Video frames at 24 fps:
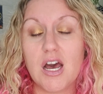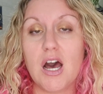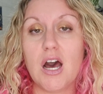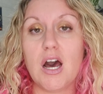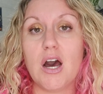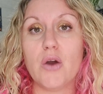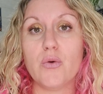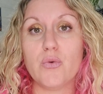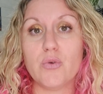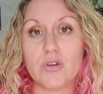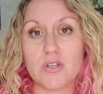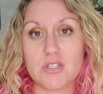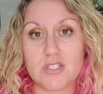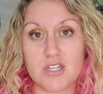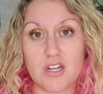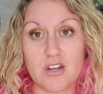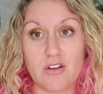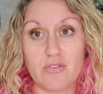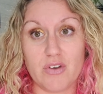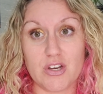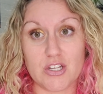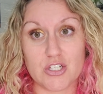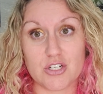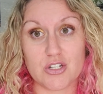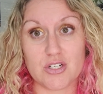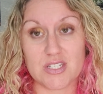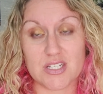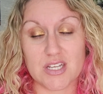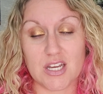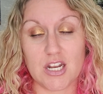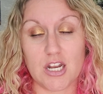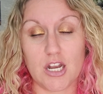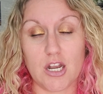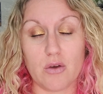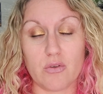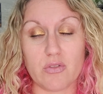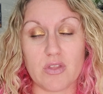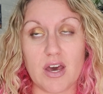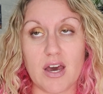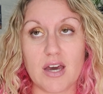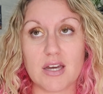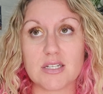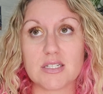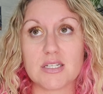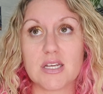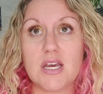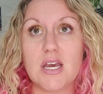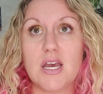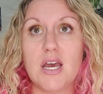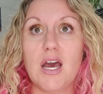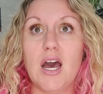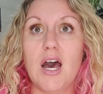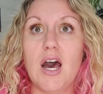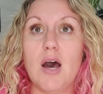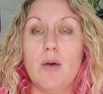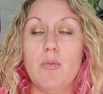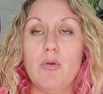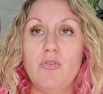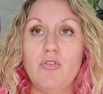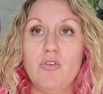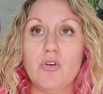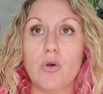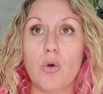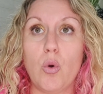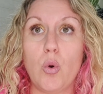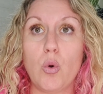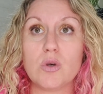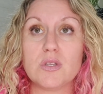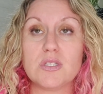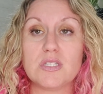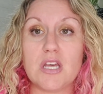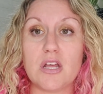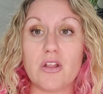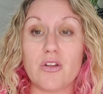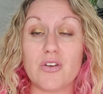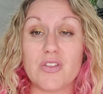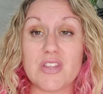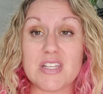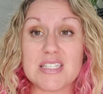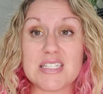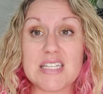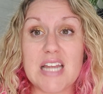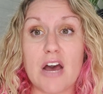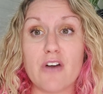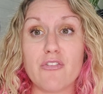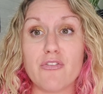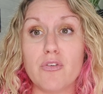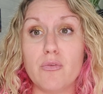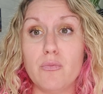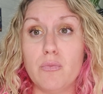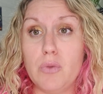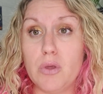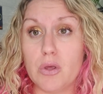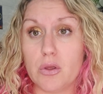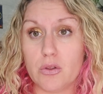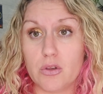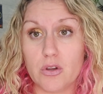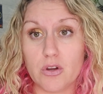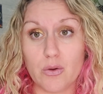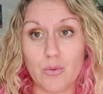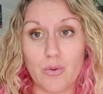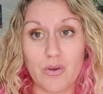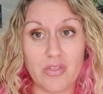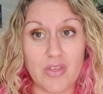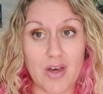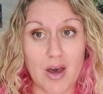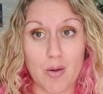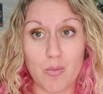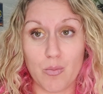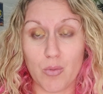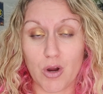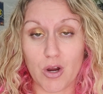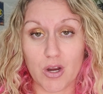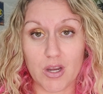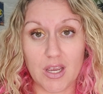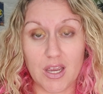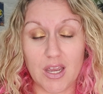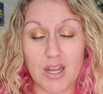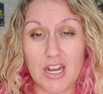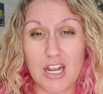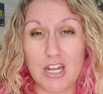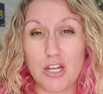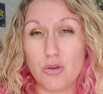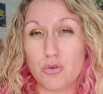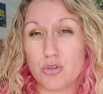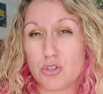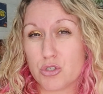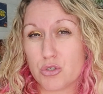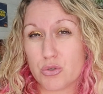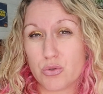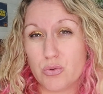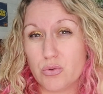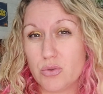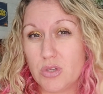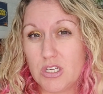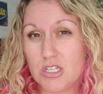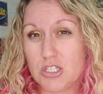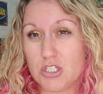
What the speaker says: a real estate investor is going to know that. If you're a wholesaler that's not familiar with that market and you truly